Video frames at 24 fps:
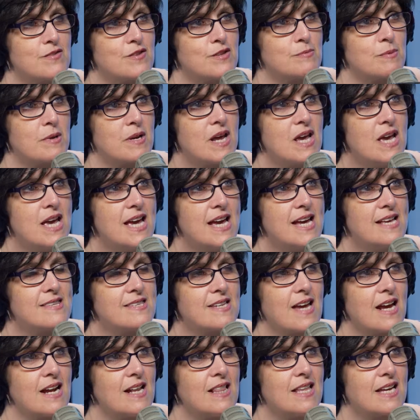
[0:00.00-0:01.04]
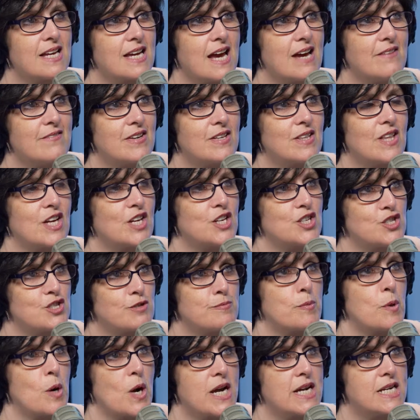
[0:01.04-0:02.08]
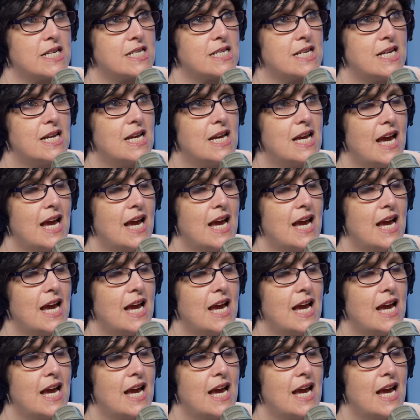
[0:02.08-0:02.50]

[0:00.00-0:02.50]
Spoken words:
of this, but it's kind of like having a Sprite.